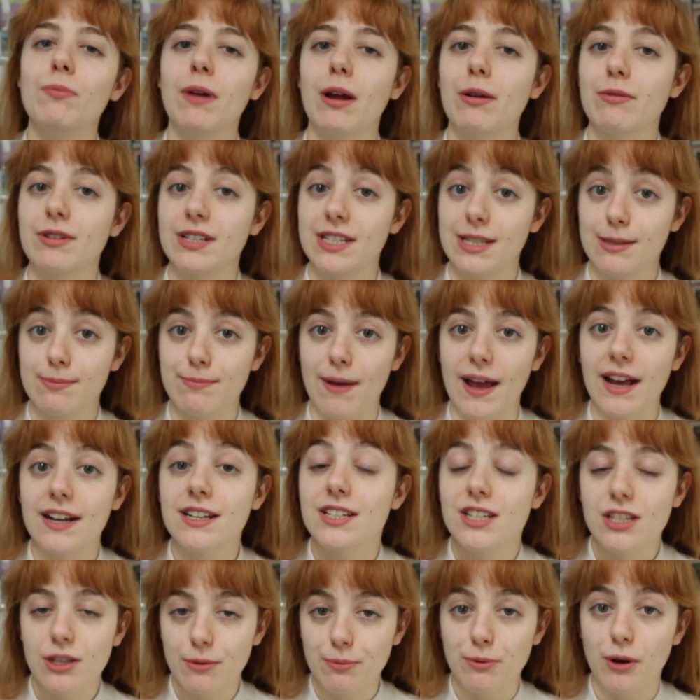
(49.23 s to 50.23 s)
my
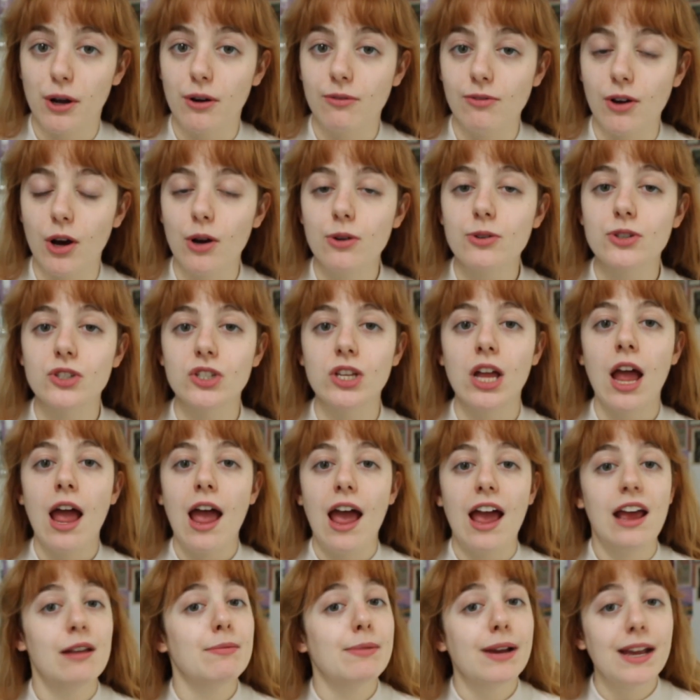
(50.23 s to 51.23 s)
respect to the provost
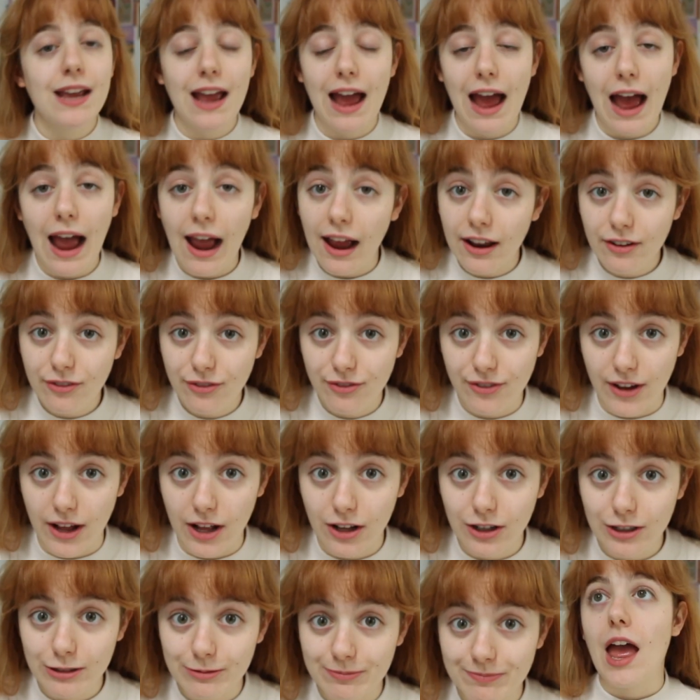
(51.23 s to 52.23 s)
and my hat
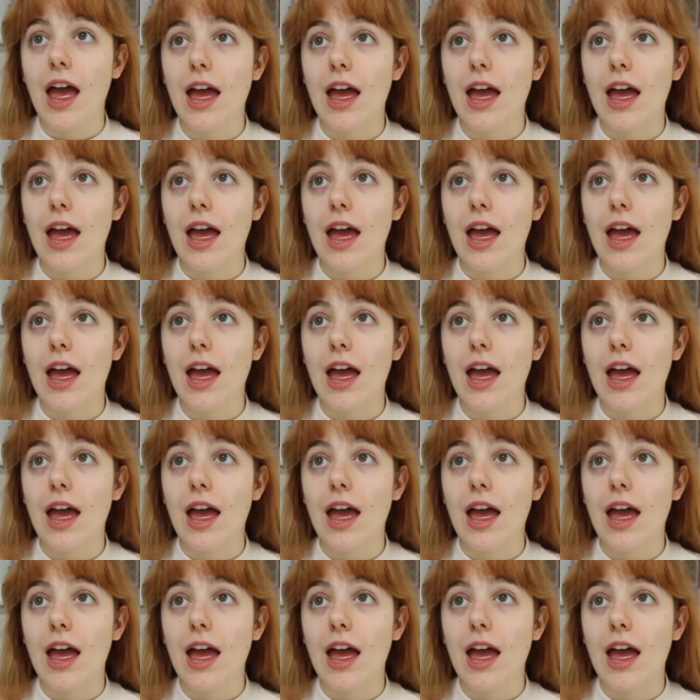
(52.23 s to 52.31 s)
fell.